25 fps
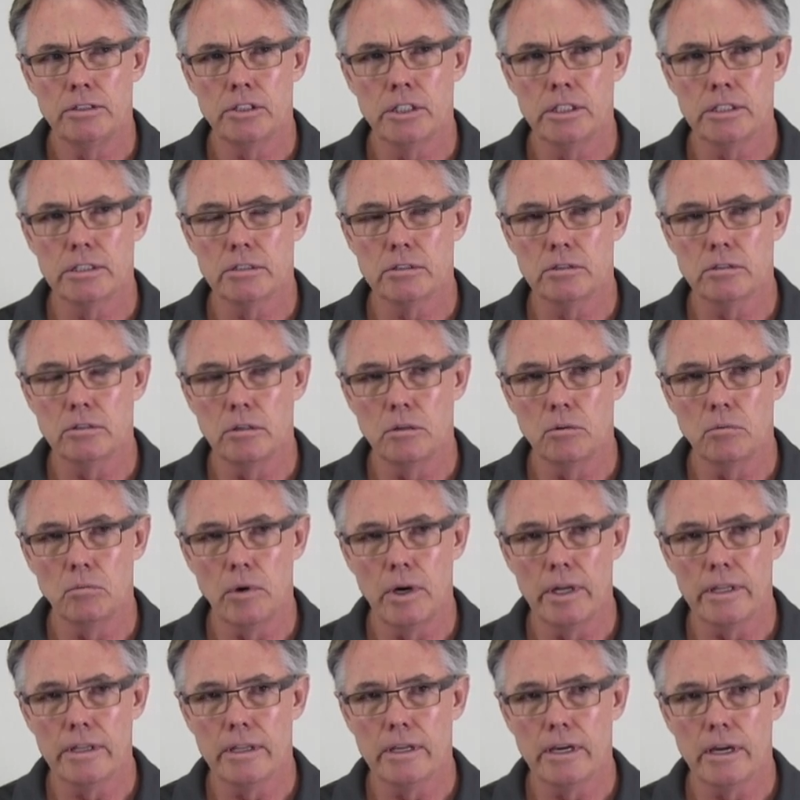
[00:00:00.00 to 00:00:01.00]
Just
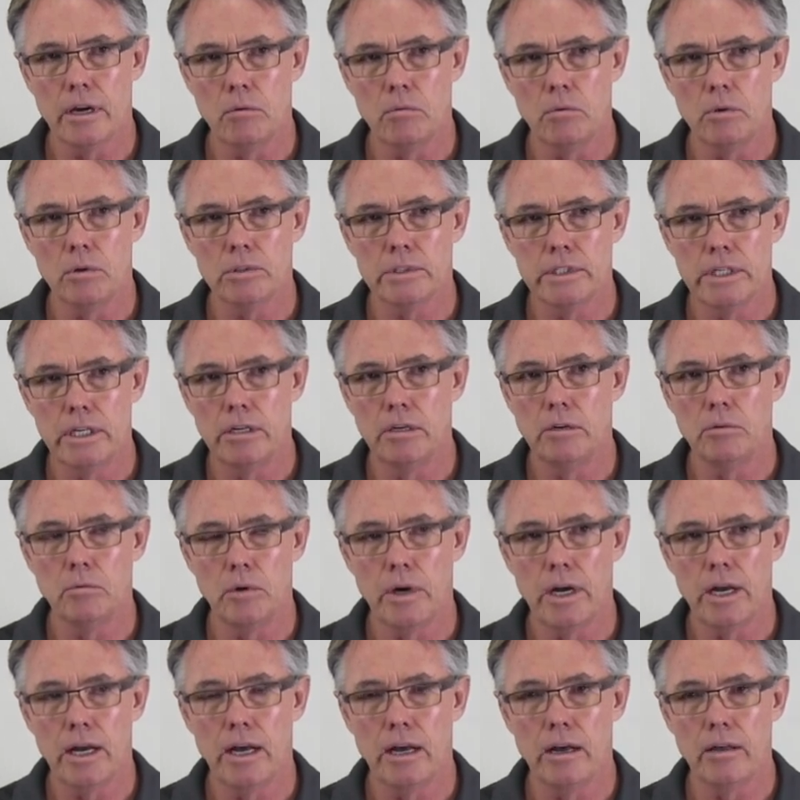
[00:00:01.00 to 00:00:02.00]
one thing I will tell
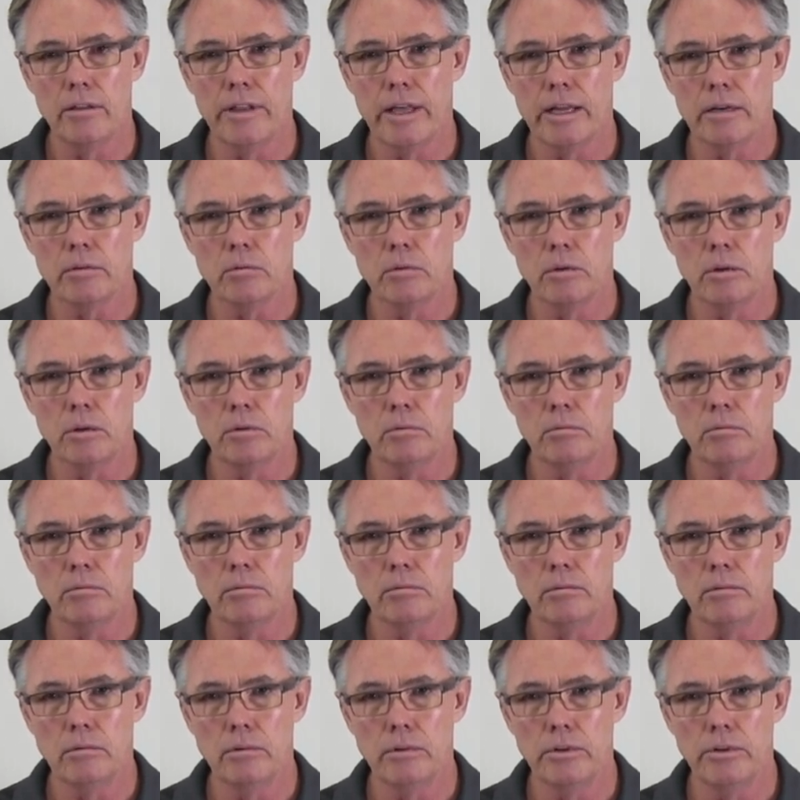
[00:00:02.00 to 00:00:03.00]
you how that
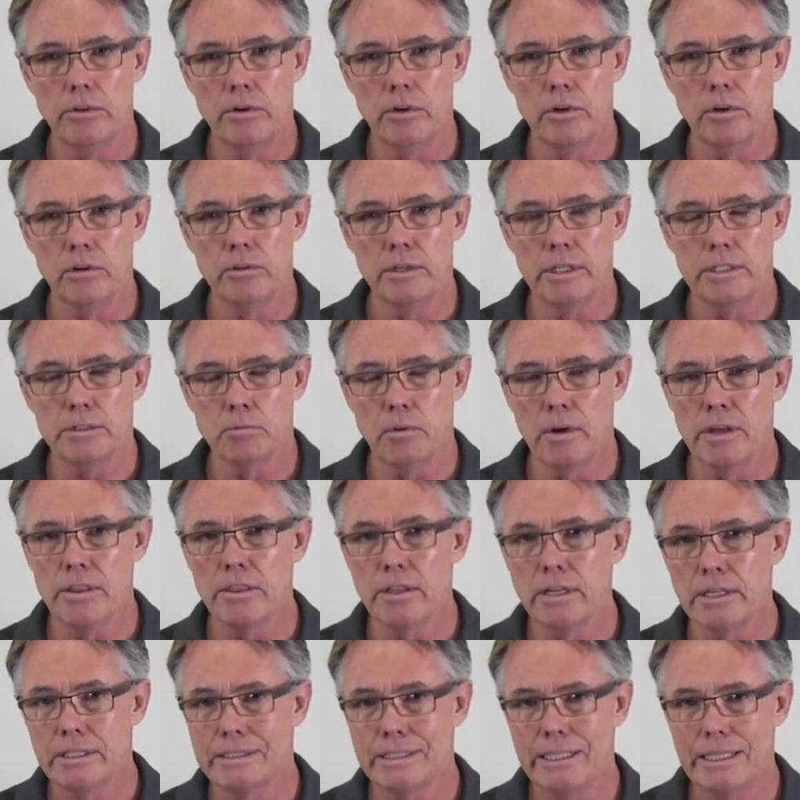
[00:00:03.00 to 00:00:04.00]
will, you know, it's
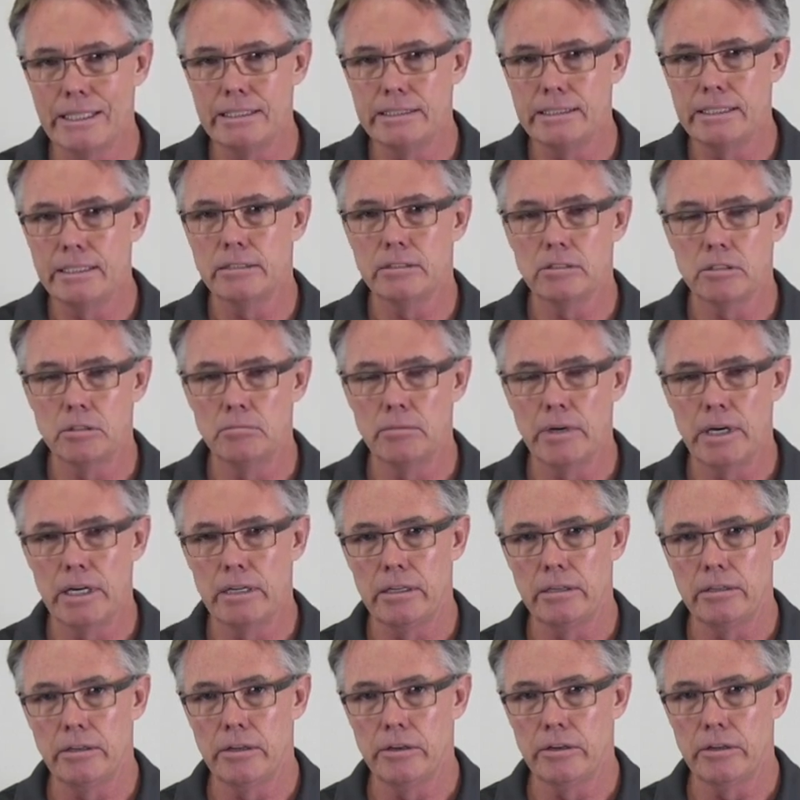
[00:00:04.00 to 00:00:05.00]
one thing, it's easy to
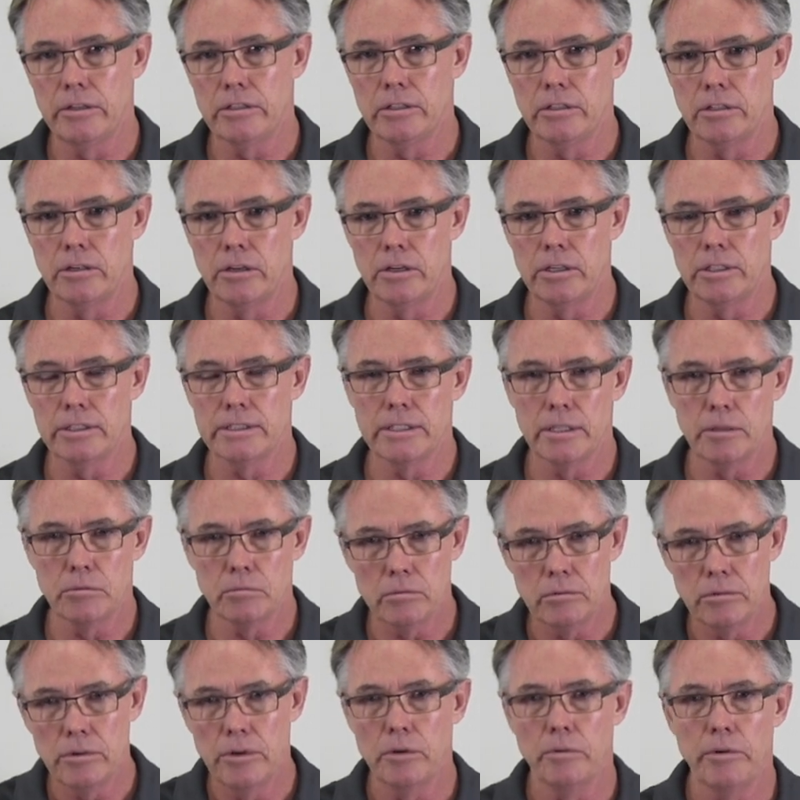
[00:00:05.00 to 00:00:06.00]
notice
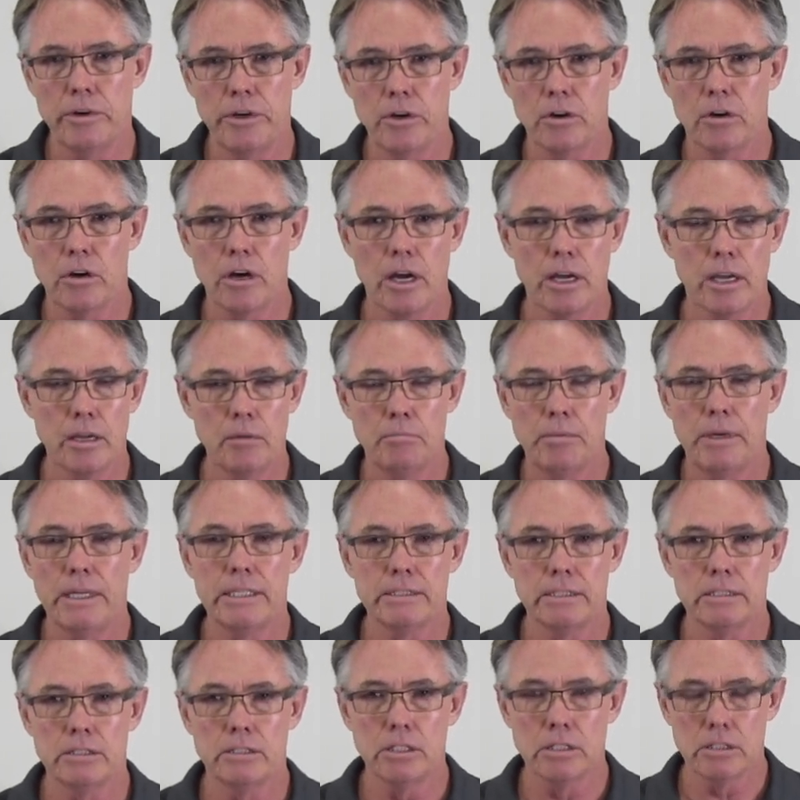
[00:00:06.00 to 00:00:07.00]
that, you know, when your cocking
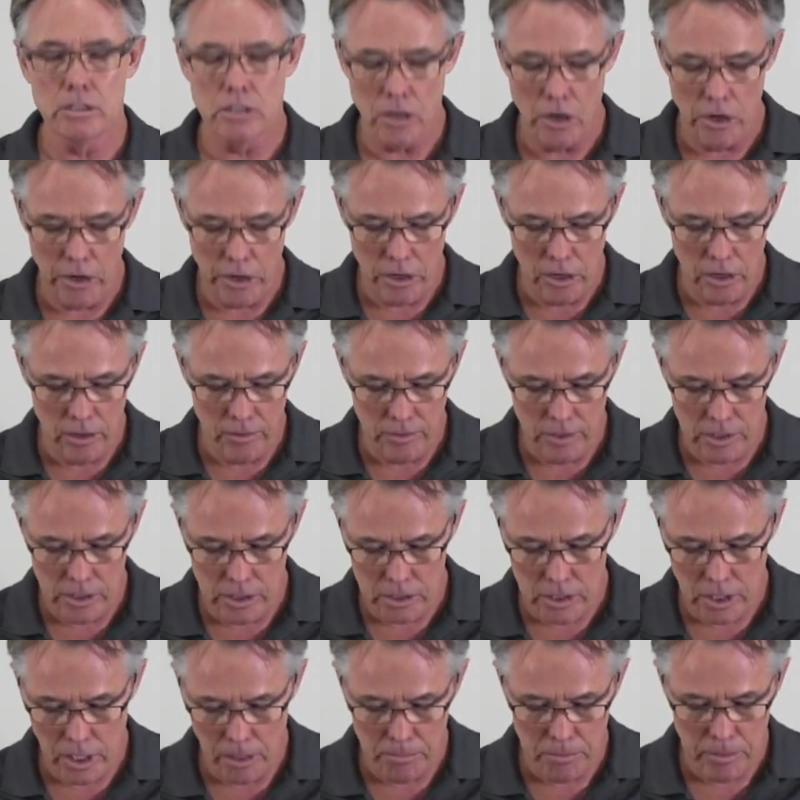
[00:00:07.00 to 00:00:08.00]
piece is just going over
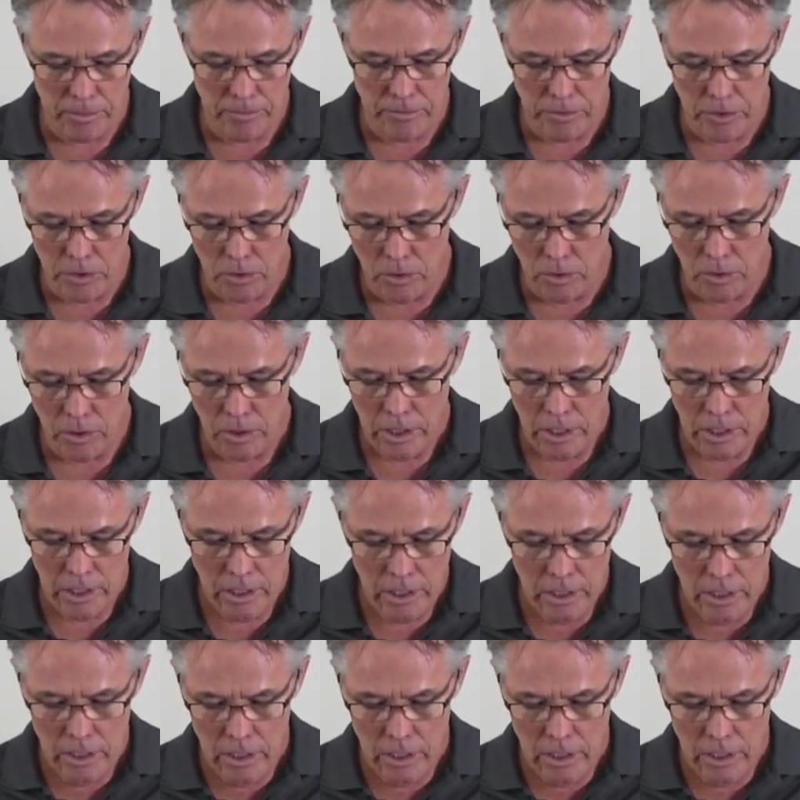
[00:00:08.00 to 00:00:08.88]
the top of your